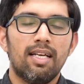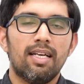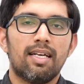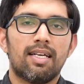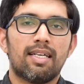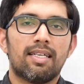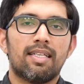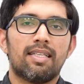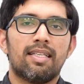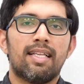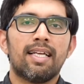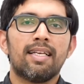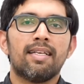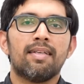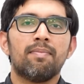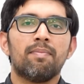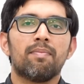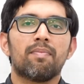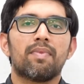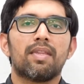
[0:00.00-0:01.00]
And
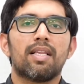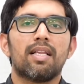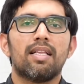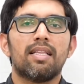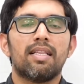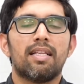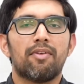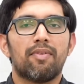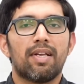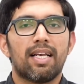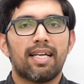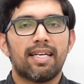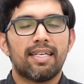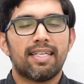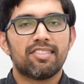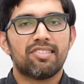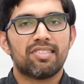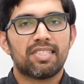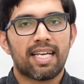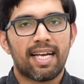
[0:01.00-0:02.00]
then they will
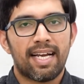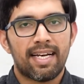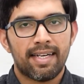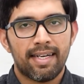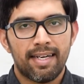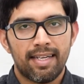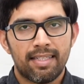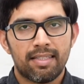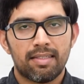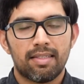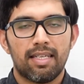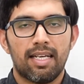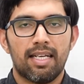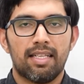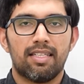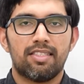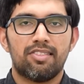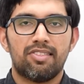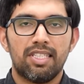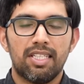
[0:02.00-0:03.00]
get a scan done,
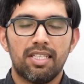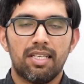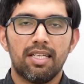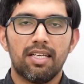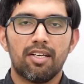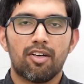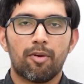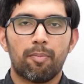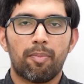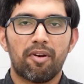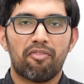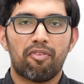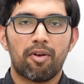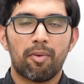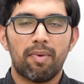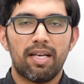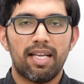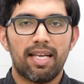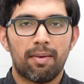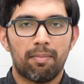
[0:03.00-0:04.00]
either CT or
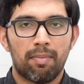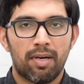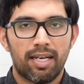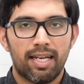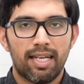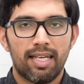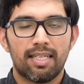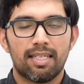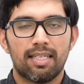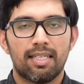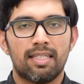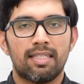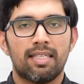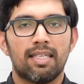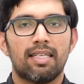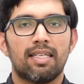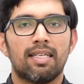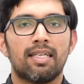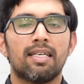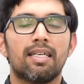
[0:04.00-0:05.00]
preferably MRI,
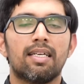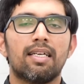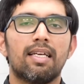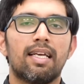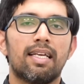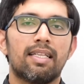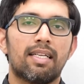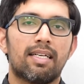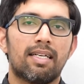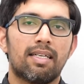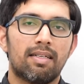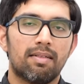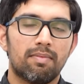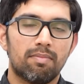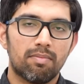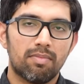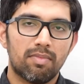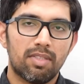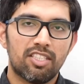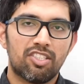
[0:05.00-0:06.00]
and either
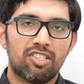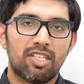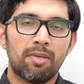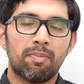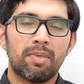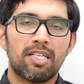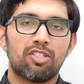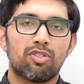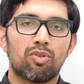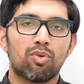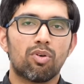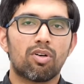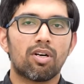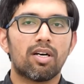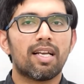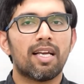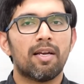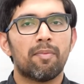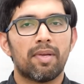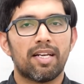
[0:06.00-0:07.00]
ischemic stroke
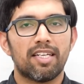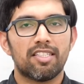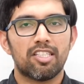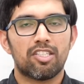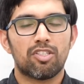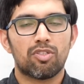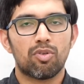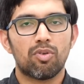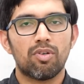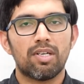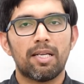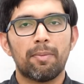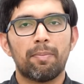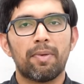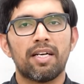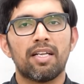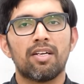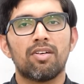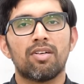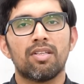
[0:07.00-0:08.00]
or hemorrhagic stroke
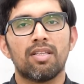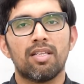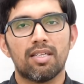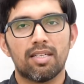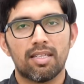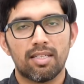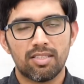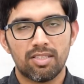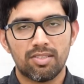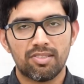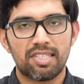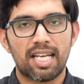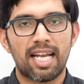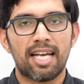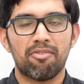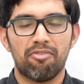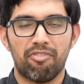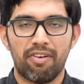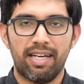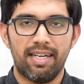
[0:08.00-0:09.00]
depending on the
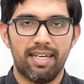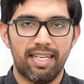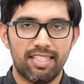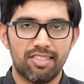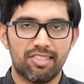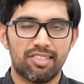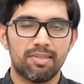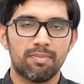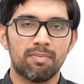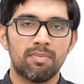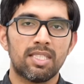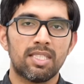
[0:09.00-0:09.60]
scan findings.